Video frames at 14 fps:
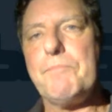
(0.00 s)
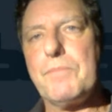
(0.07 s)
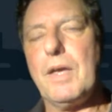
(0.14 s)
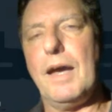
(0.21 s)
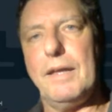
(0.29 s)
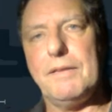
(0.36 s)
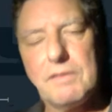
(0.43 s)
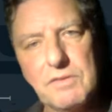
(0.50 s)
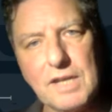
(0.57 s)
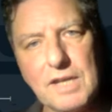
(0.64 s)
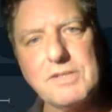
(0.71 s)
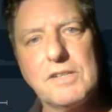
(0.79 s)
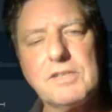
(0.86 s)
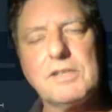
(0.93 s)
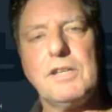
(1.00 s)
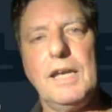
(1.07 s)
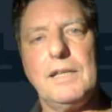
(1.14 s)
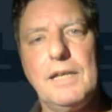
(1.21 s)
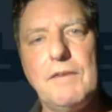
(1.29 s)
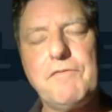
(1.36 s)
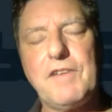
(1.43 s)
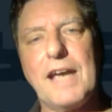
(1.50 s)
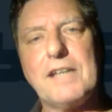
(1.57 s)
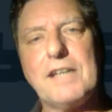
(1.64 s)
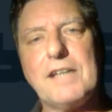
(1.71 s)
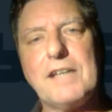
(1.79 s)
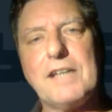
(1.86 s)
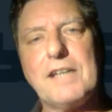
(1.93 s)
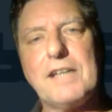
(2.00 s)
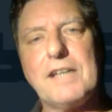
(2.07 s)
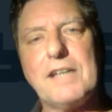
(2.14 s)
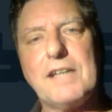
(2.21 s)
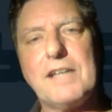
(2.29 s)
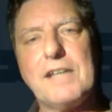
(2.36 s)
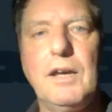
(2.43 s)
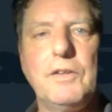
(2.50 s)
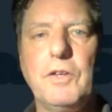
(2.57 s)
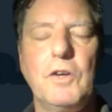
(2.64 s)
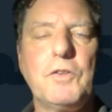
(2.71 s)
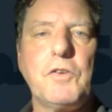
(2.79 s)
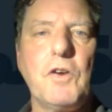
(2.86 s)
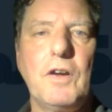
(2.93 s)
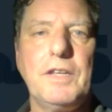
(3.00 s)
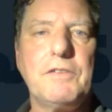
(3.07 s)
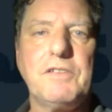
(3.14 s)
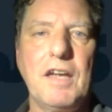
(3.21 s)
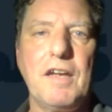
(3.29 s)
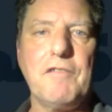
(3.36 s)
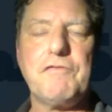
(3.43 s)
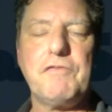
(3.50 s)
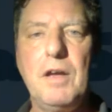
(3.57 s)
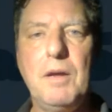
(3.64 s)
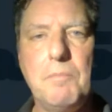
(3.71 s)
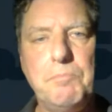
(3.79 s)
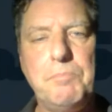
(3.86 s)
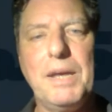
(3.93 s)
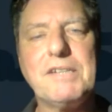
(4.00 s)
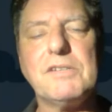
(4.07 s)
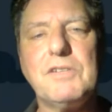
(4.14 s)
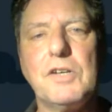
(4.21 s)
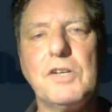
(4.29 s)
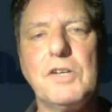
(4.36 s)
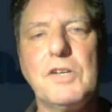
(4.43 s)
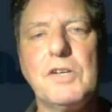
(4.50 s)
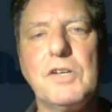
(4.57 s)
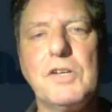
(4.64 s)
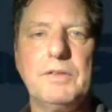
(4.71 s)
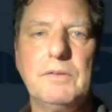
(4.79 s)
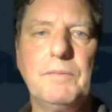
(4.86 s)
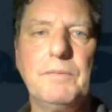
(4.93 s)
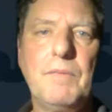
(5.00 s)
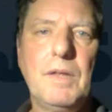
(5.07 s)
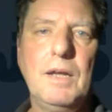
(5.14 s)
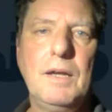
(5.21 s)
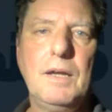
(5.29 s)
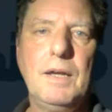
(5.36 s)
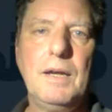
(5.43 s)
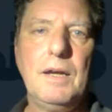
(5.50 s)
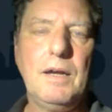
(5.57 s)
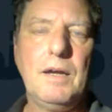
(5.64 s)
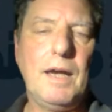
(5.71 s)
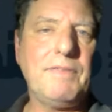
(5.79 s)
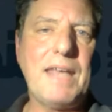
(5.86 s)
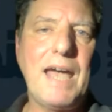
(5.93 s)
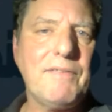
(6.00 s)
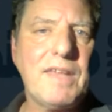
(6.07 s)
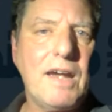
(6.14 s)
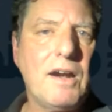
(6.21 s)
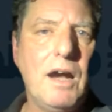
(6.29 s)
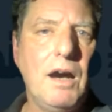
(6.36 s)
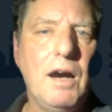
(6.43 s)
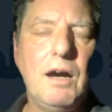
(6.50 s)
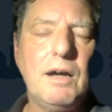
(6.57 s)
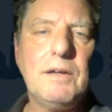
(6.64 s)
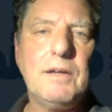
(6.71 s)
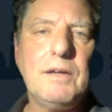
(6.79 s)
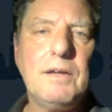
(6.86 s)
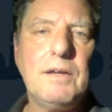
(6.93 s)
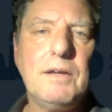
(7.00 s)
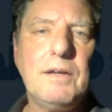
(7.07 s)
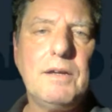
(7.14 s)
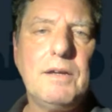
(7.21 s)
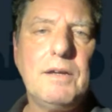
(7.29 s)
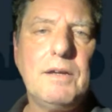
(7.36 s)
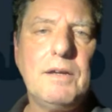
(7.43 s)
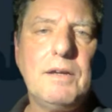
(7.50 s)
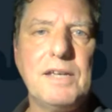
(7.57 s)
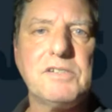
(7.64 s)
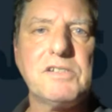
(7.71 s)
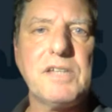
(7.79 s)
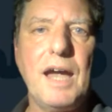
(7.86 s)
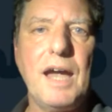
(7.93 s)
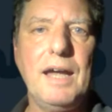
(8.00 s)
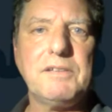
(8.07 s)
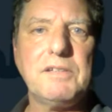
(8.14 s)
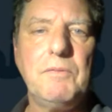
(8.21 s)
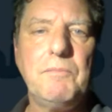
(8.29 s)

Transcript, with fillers: And this is clearly, Flexport is an alternative business model. And then there are companies that,